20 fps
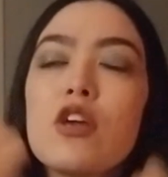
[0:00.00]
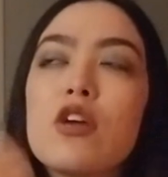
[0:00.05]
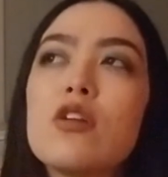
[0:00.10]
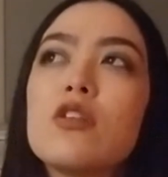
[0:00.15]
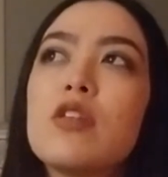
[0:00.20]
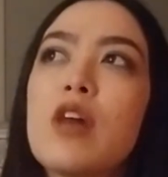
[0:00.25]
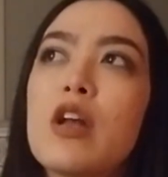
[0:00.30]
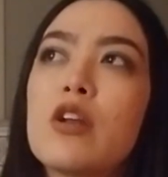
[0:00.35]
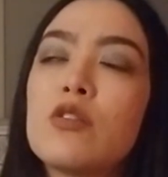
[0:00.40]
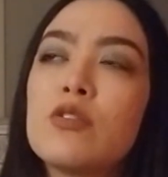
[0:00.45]

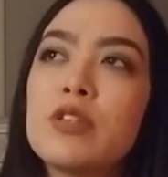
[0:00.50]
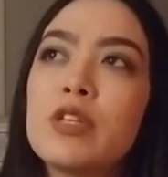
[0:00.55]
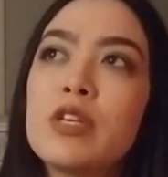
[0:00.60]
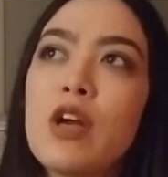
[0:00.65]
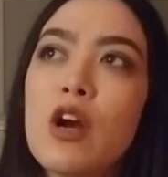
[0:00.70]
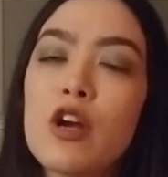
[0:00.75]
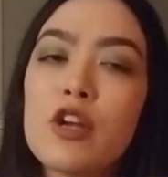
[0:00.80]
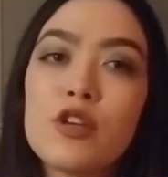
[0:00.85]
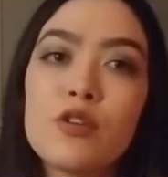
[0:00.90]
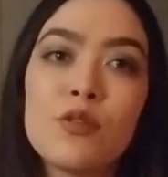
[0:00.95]
not only
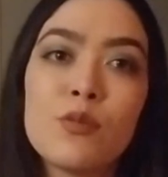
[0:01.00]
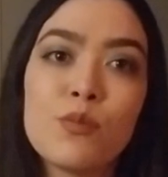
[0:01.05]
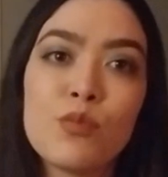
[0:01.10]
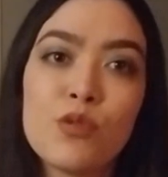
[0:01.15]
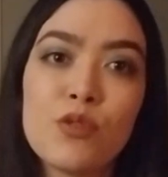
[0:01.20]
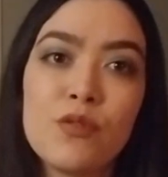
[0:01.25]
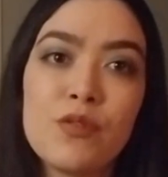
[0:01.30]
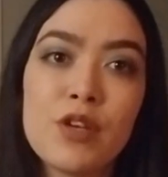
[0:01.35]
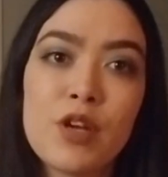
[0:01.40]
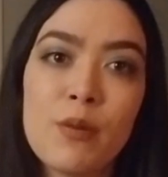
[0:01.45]
are you
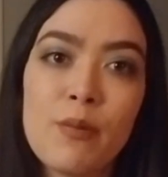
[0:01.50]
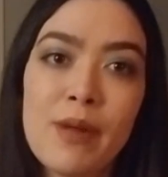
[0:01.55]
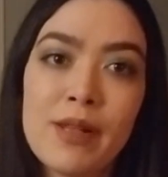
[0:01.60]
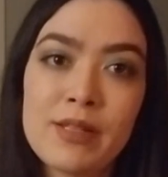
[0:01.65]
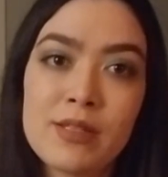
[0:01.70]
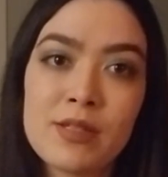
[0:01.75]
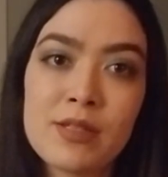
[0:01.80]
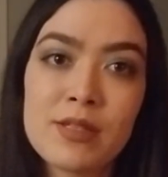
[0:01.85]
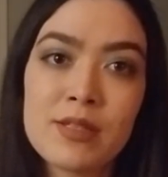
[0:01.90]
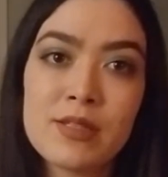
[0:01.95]
improving your
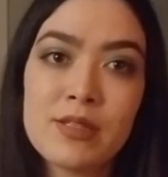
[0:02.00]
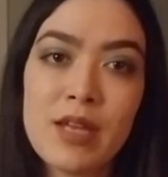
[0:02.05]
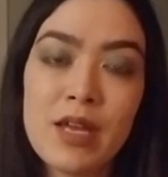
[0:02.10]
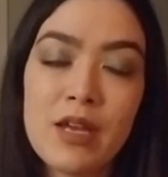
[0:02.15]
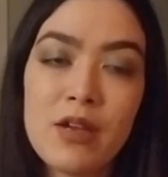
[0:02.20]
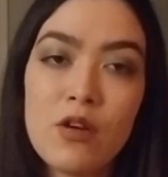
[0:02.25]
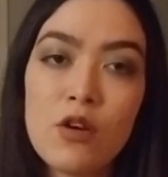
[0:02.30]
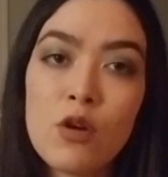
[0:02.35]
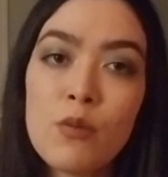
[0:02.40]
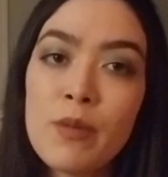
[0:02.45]
mental
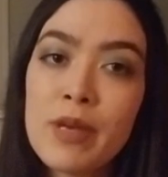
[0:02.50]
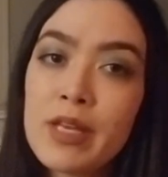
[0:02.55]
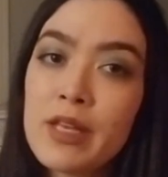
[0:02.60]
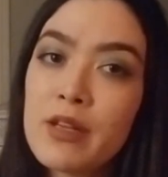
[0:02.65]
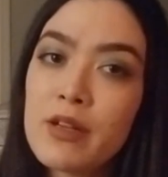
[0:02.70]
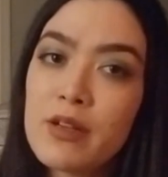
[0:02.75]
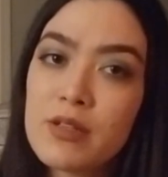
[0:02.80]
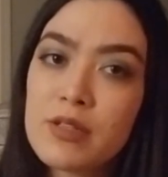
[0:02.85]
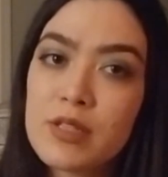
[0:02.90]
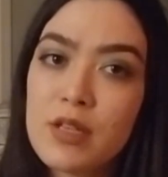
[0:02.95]
state or making
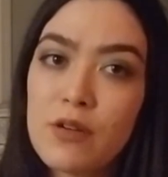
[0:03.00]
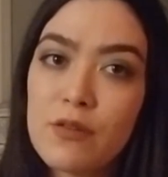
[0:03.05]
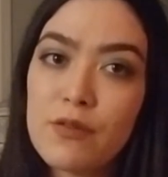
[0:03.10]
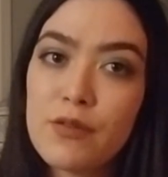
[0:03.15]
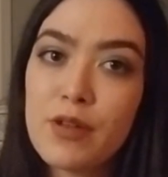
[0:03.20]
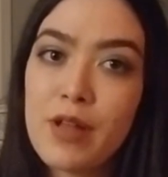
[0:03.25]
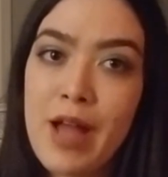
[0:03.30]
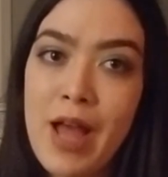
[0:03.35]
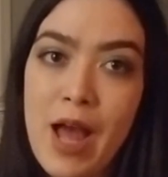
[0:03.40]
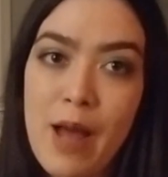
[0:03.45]
yourself feel
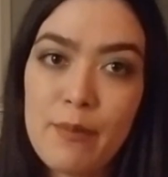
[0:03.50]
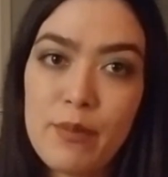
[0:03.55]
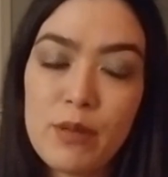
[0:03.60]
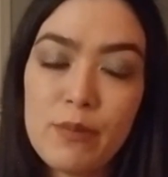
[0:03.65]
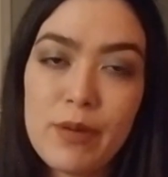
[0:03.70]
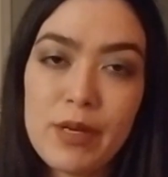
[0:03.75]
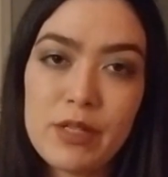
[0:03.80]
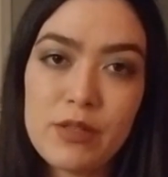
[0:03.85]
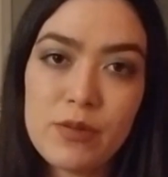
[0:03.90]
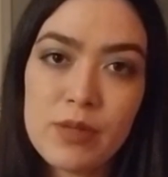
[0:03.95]
happy
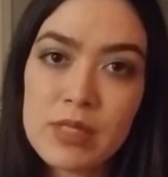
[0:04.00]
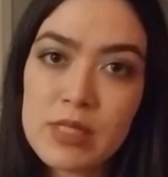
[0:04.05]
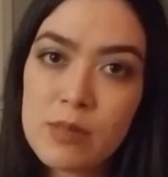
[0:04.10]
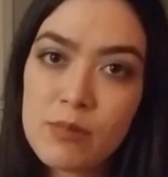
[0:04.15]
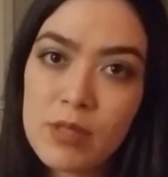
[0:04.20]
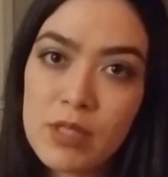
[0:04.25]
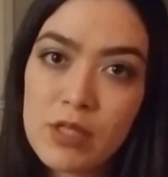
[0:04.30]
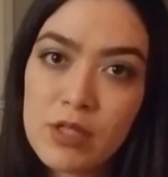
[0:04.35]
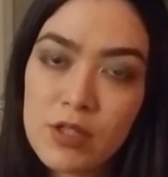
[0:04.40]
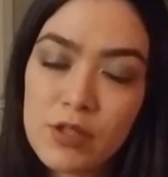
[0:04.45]
by doing
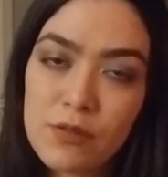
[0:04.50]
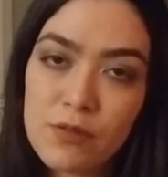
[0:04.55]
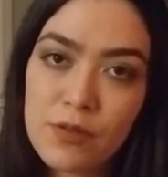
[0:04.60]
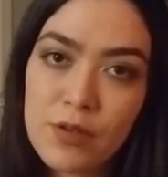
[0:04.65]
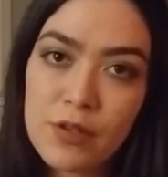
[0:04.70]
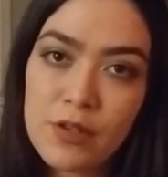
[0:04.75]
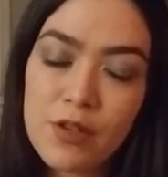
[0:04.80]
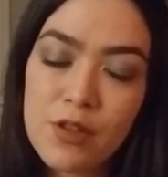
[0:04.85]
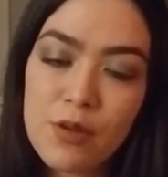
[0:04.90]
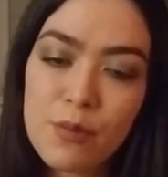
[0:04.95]
something good for
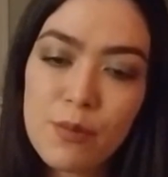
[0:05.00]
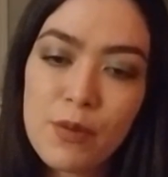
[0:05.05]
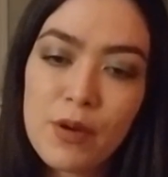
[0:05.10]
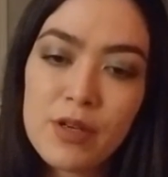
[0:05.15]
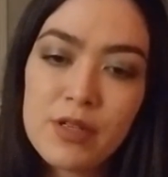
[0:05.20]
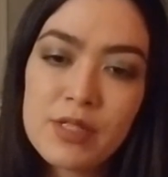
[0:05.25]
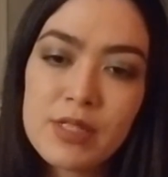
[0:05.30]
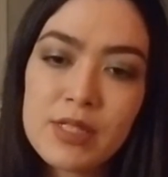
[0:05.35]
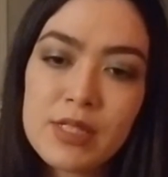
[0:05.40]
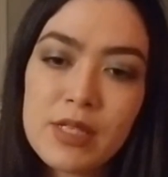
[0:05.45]
another
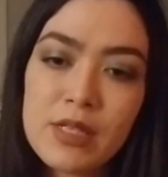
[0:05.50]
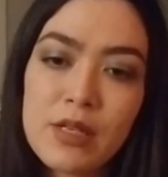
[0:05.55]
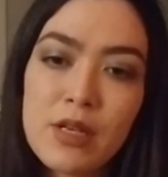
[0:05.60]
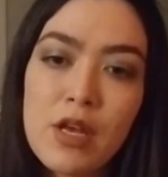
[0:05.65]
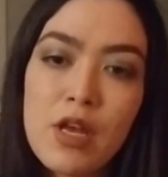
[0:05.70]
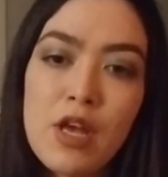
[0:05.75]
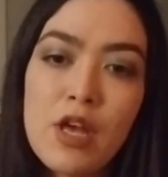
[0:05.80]
person,